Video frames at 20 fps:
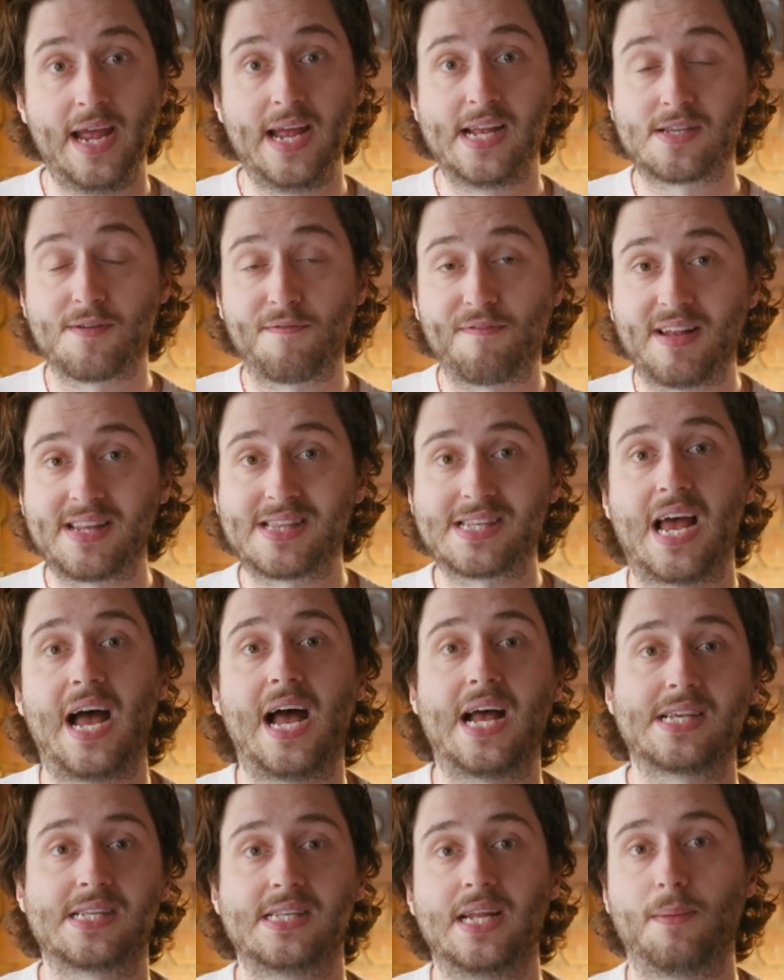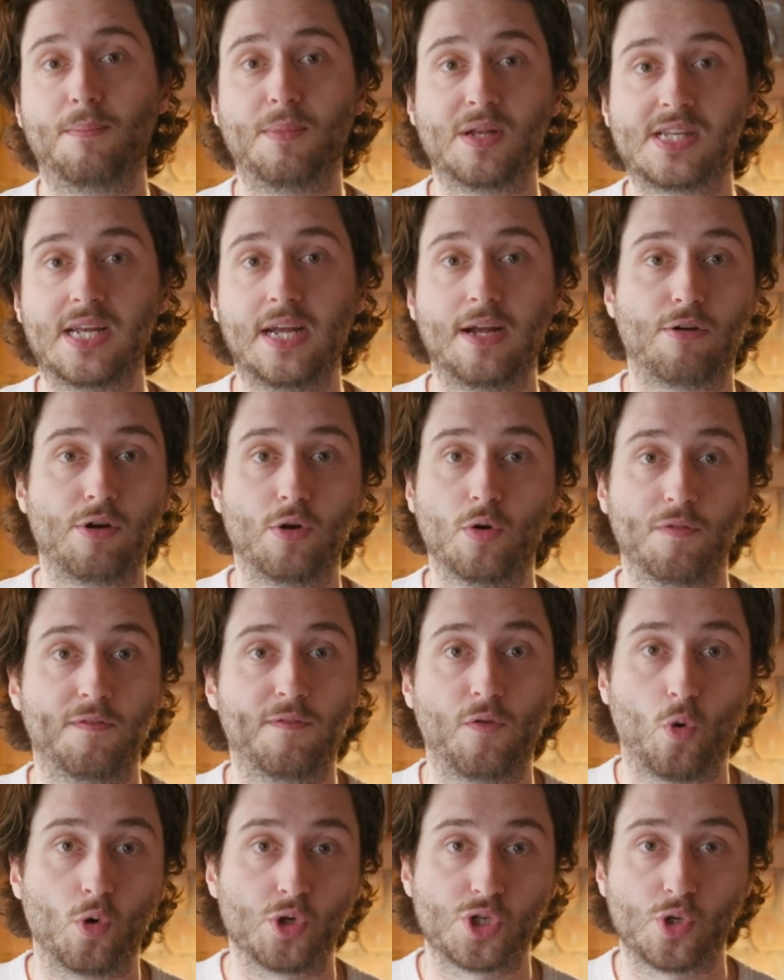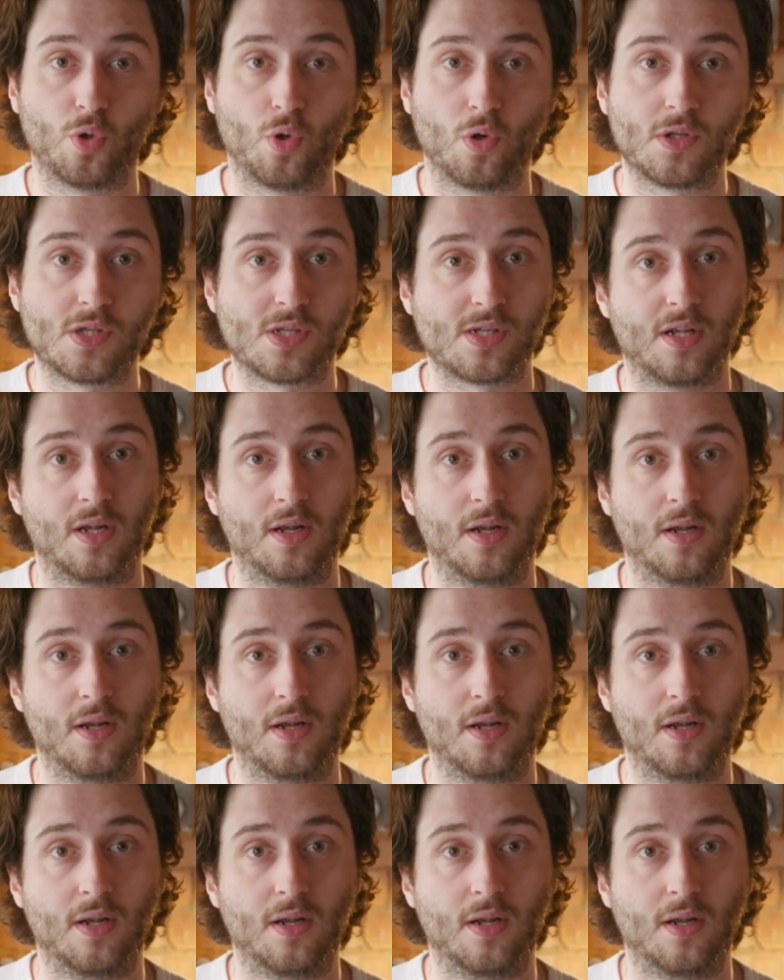It's a fantastic material for shorts.